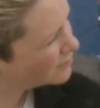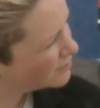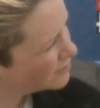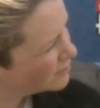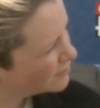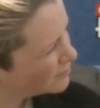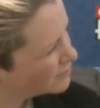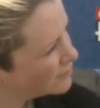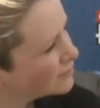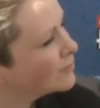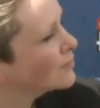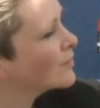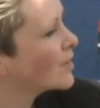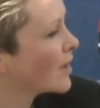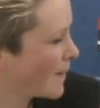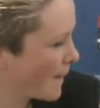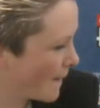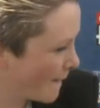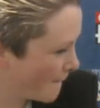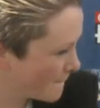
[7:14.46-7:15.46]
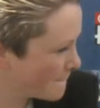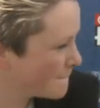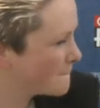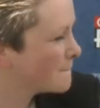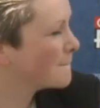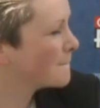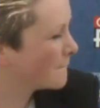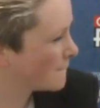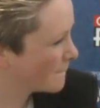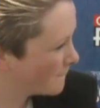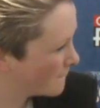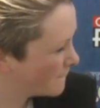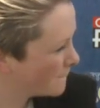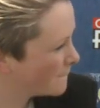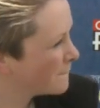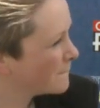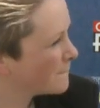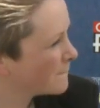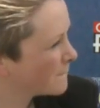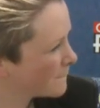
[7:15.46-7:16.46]

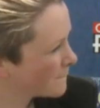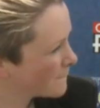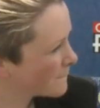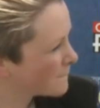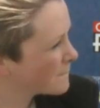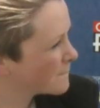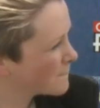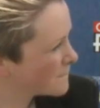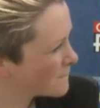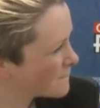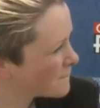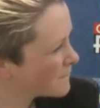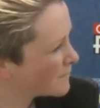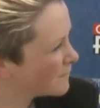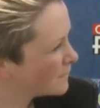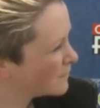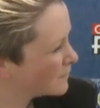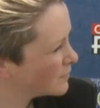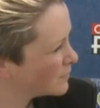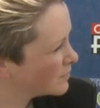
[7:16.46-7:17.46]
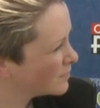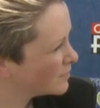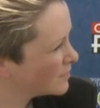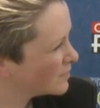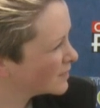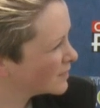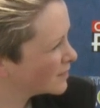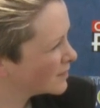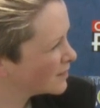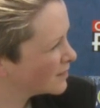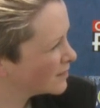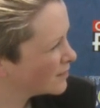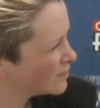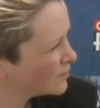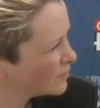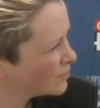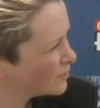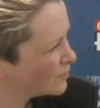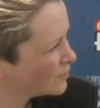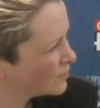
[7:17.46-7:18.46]

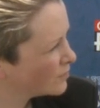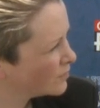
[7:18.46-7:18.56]
(silent)